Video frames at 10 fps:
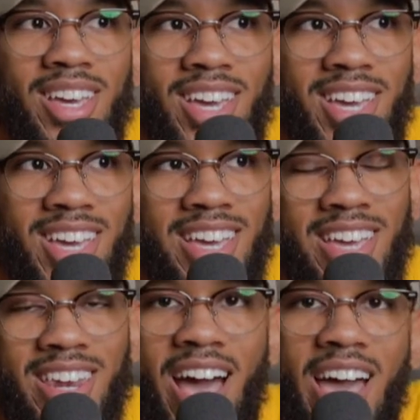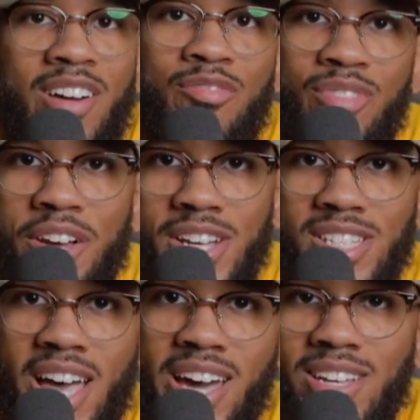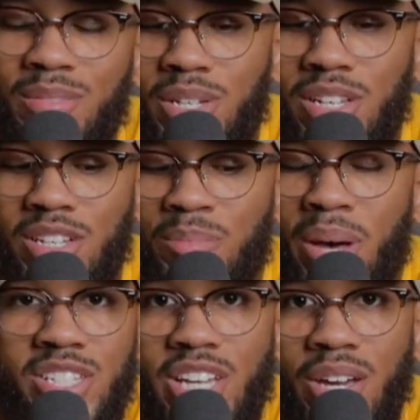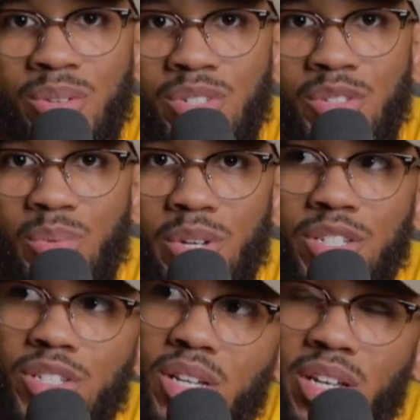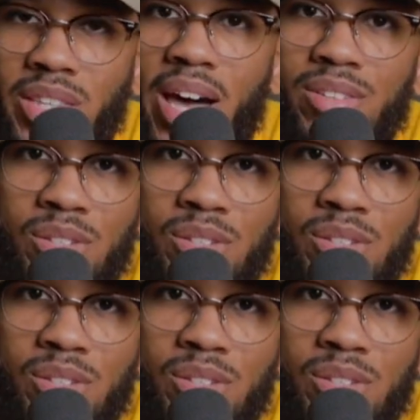And I am very excited because my channel just reached 1,000